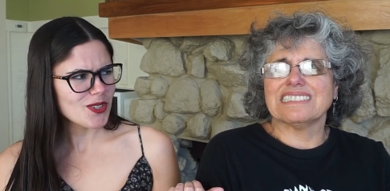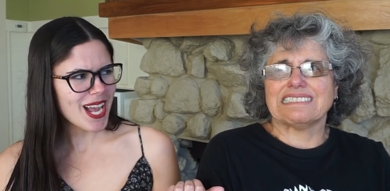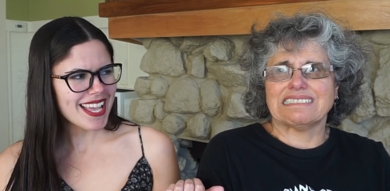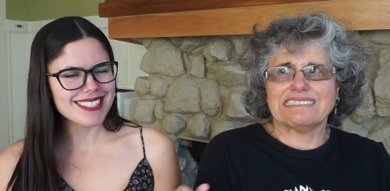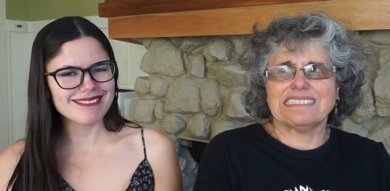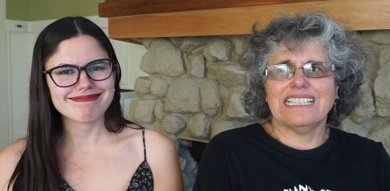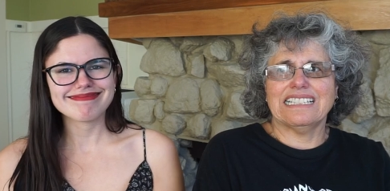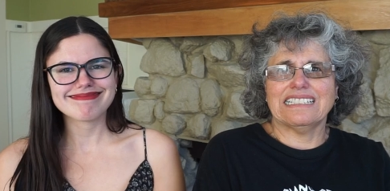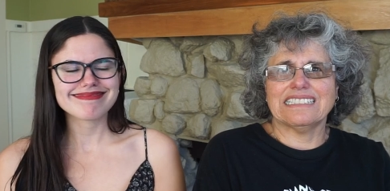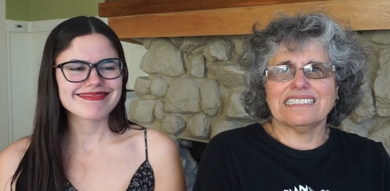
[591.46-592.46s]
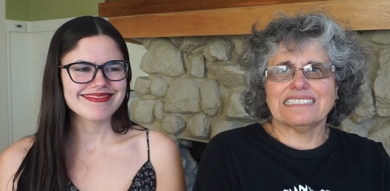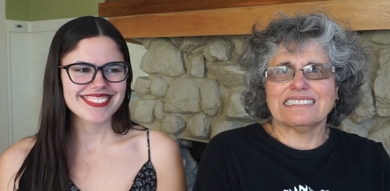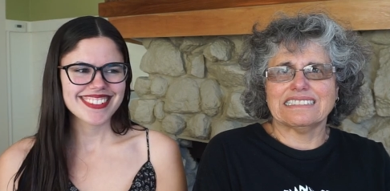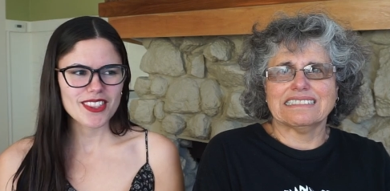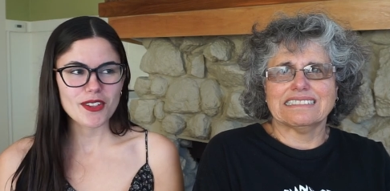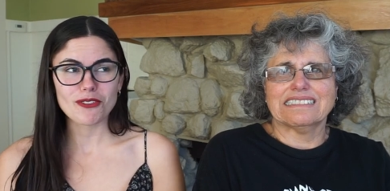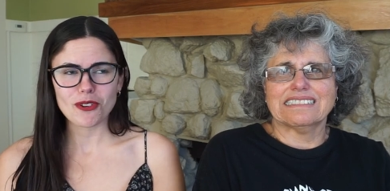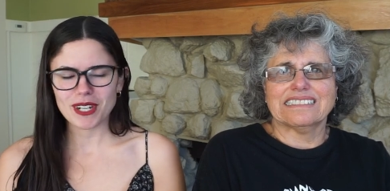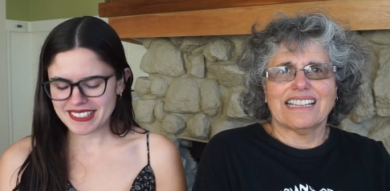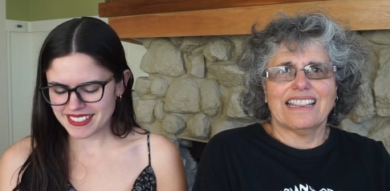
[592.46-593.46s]
Speaker 1: right? Yeah. The
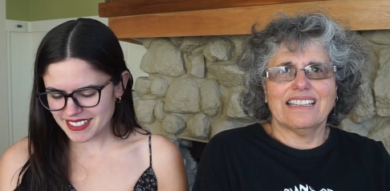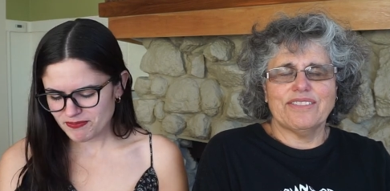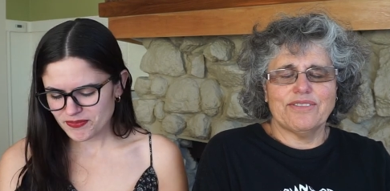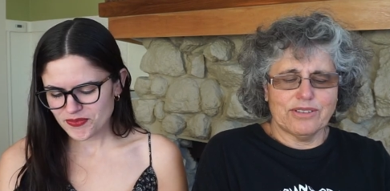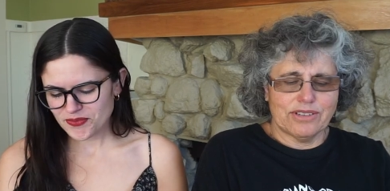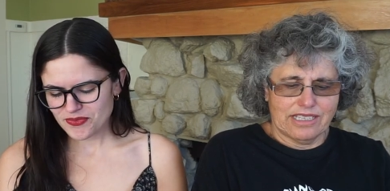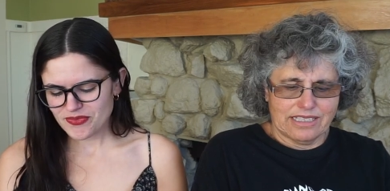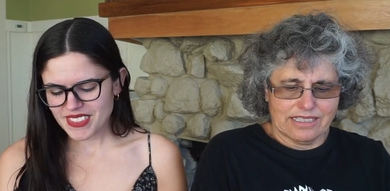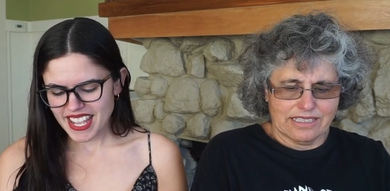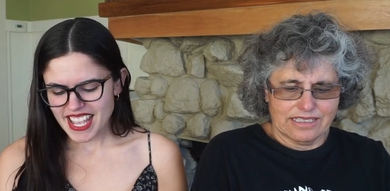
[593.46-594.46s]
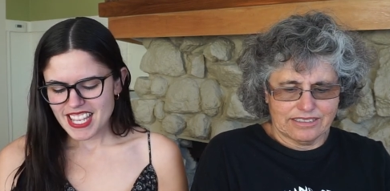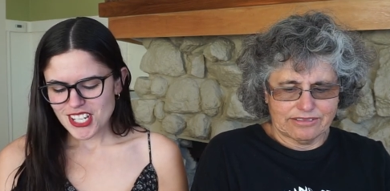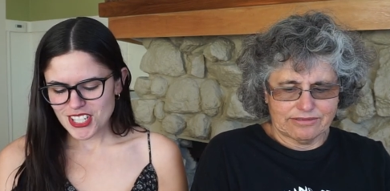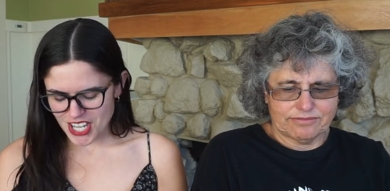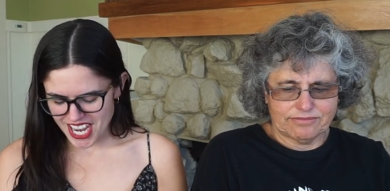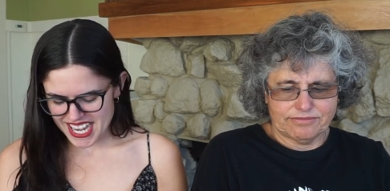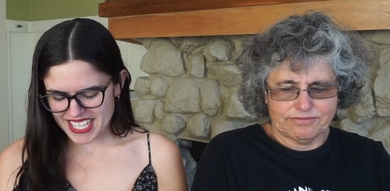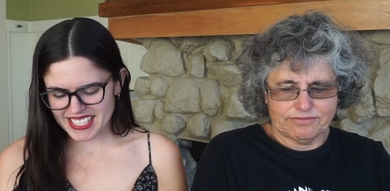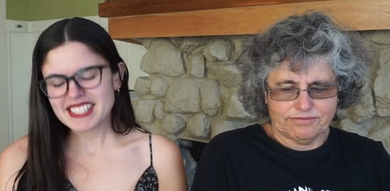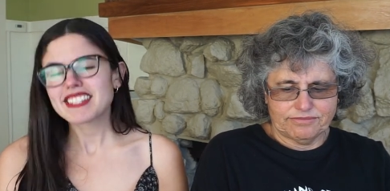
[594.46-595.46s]
voice. The voice.
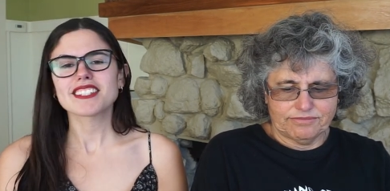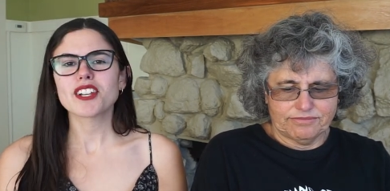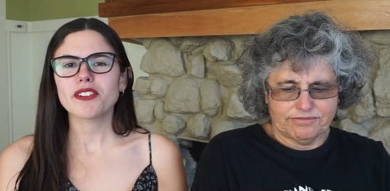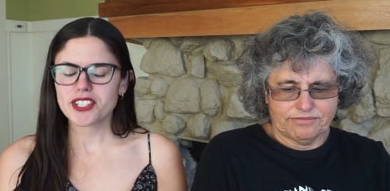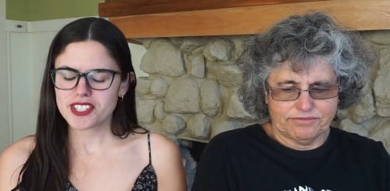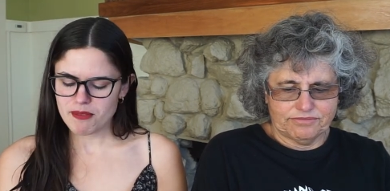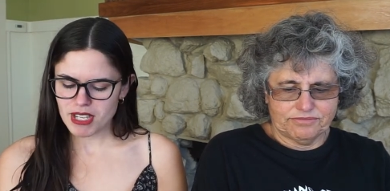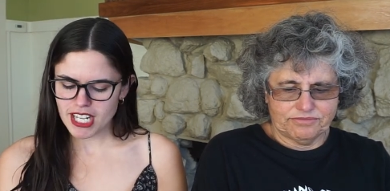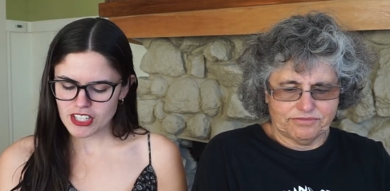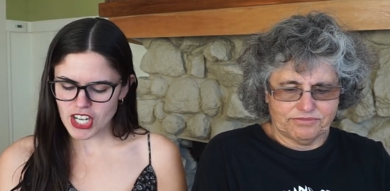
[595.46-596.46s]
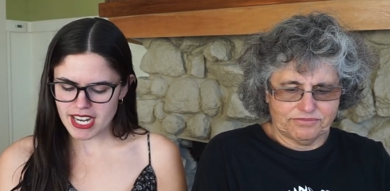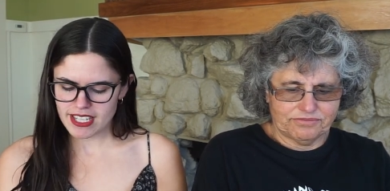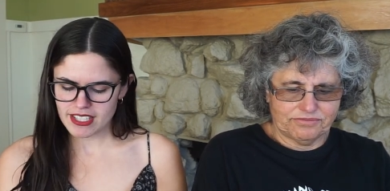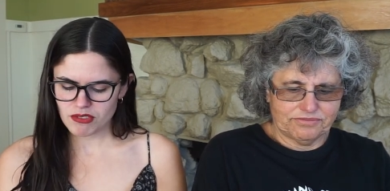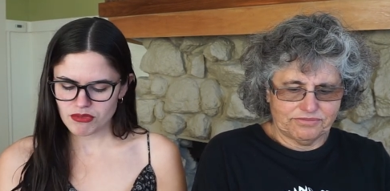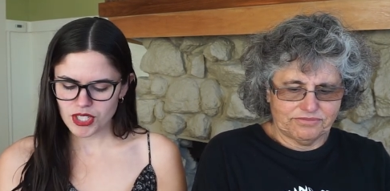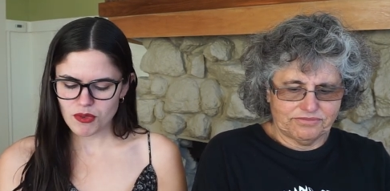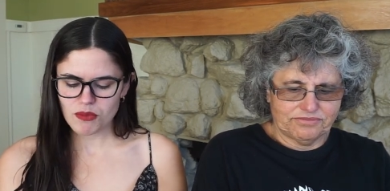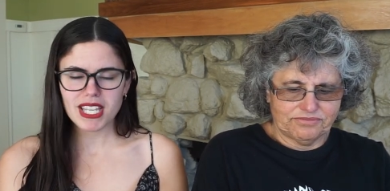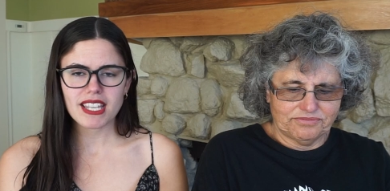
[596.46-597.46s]
Janice. This is our first time meeting Janice. She
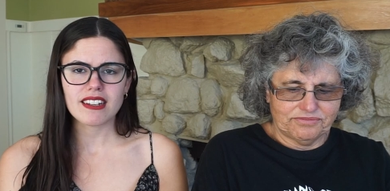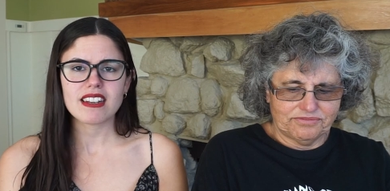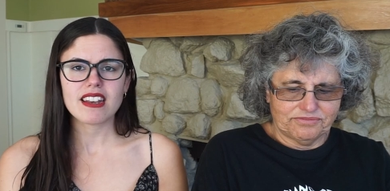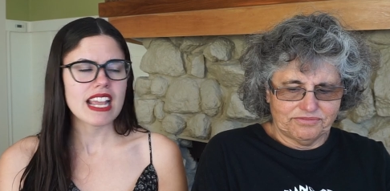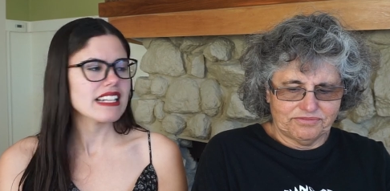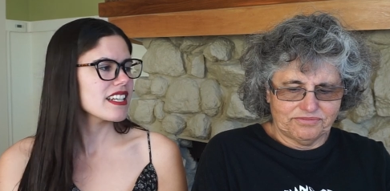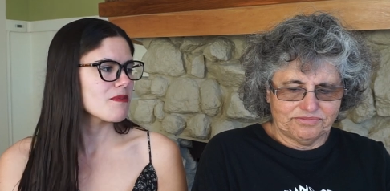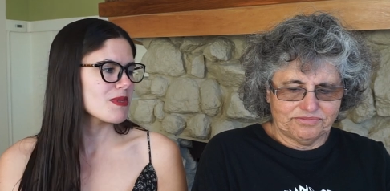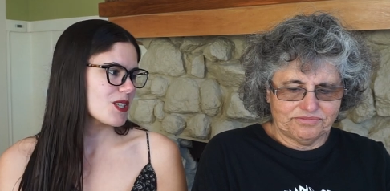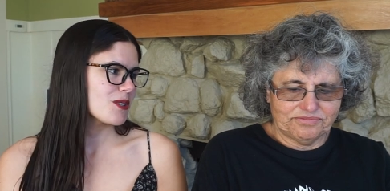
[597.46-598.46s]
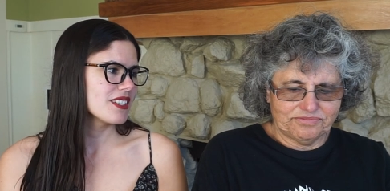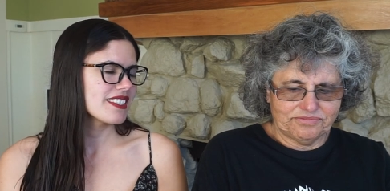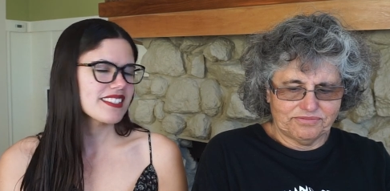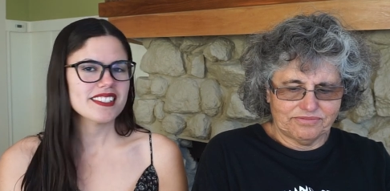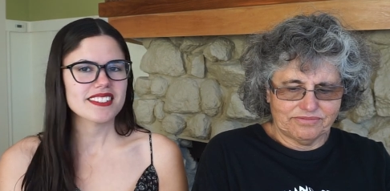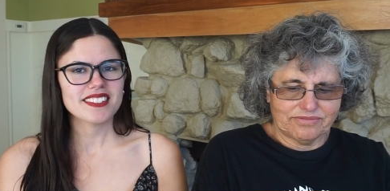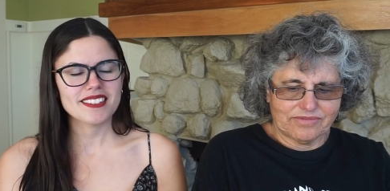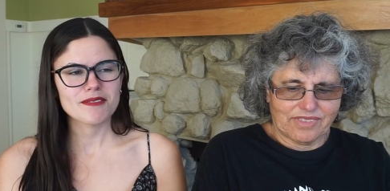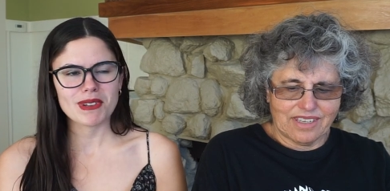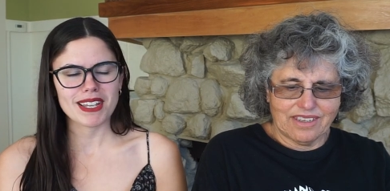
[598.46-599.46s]
will be in 19 episodes.
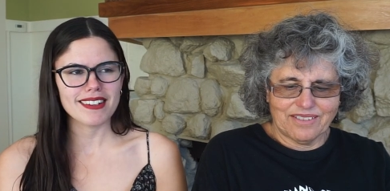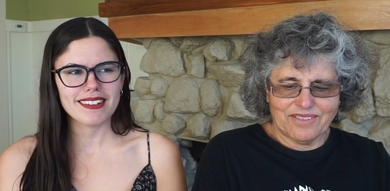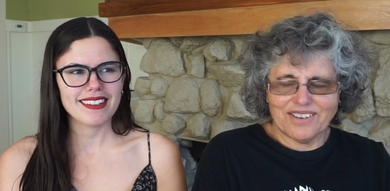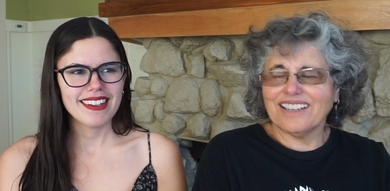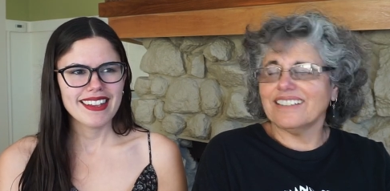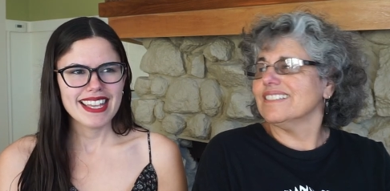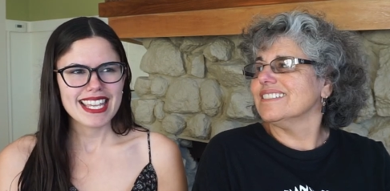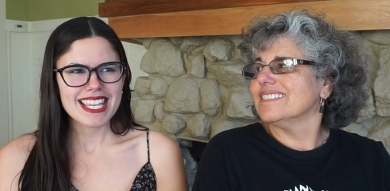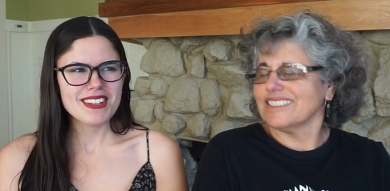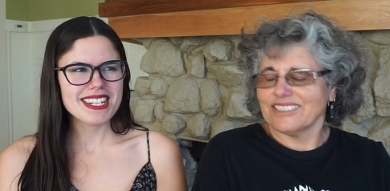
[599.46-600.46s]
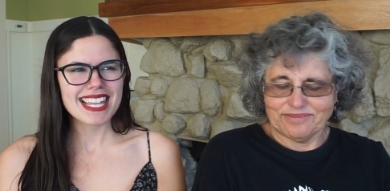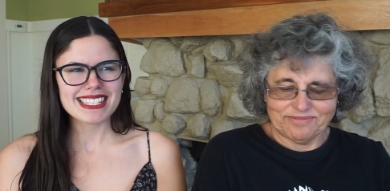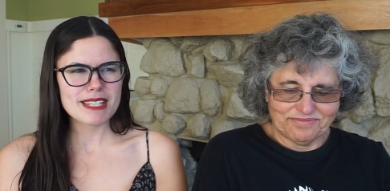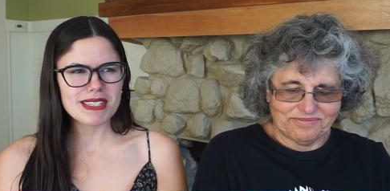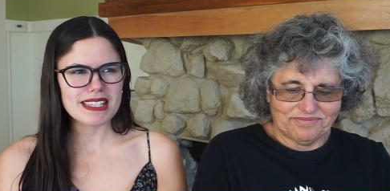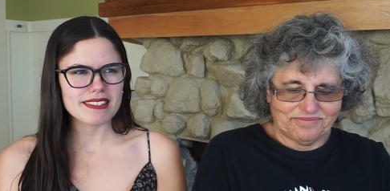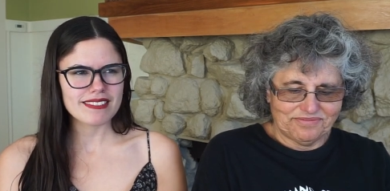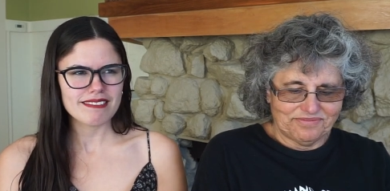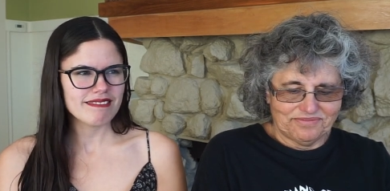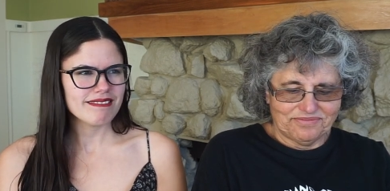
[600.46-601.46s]
But wow, even that seems
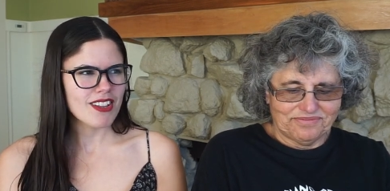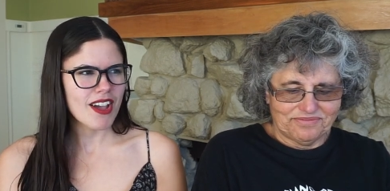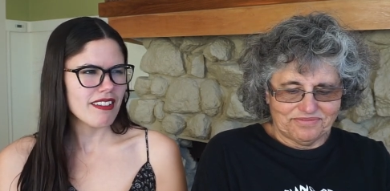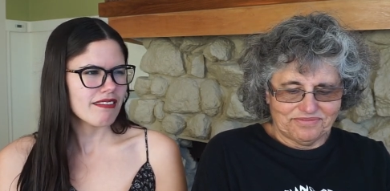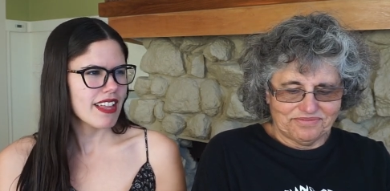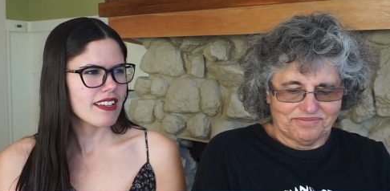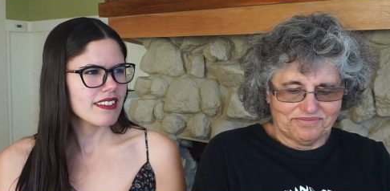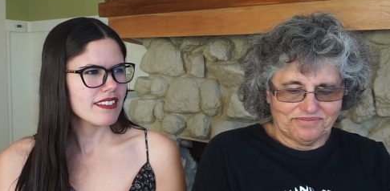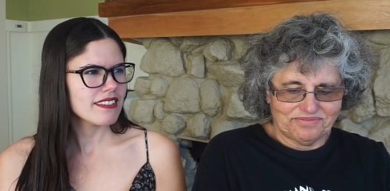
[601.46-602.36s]
not like